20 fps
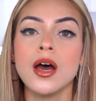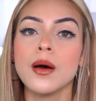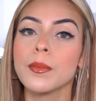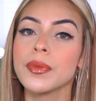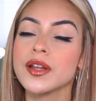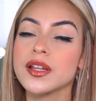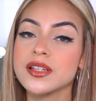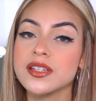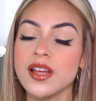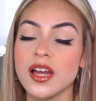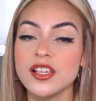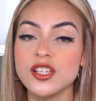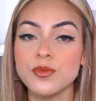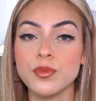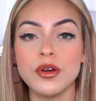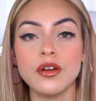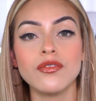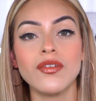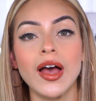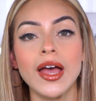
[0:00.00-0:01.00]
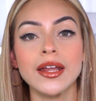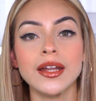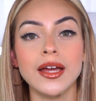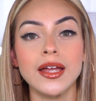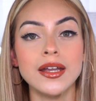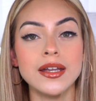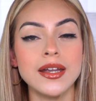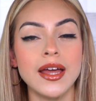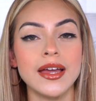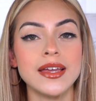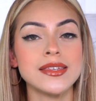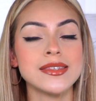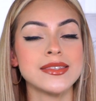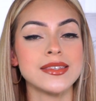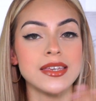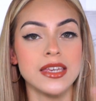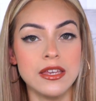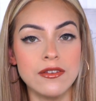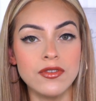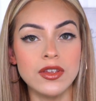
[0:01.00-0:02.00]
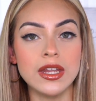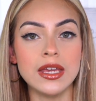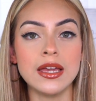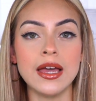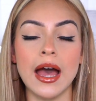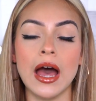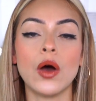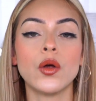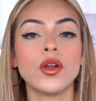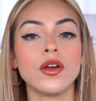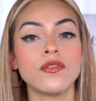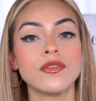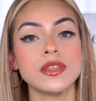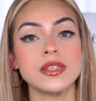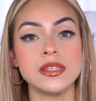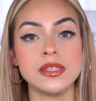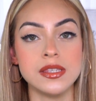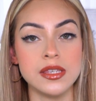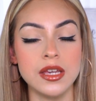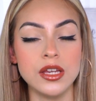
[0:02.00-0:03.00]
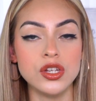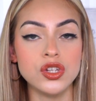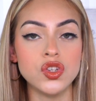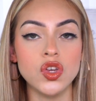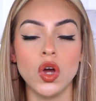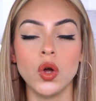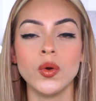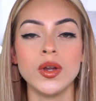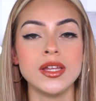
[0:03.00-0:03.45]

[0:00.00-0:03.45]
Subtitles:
but it does provide a nice evening out of the skin tone.